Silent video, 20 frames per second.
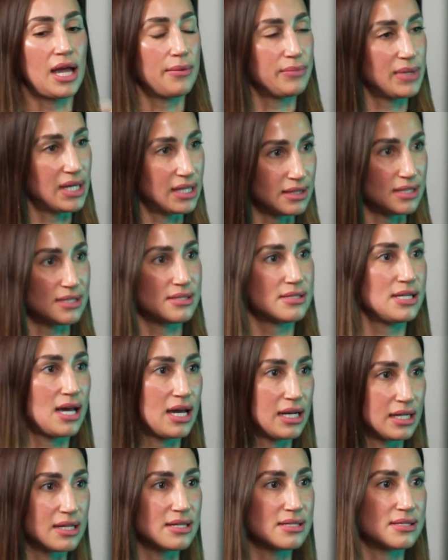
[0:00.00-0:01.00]
I'm getting this
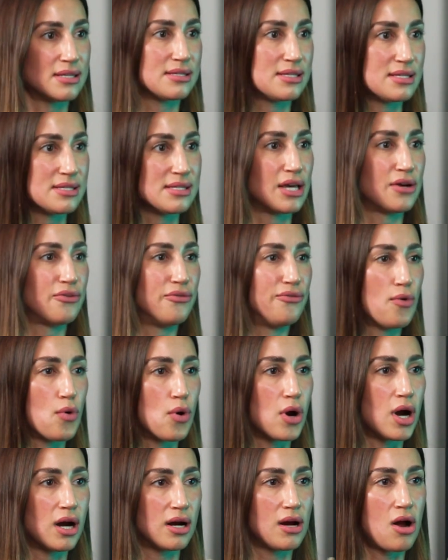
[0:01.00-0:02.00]
done because this is like for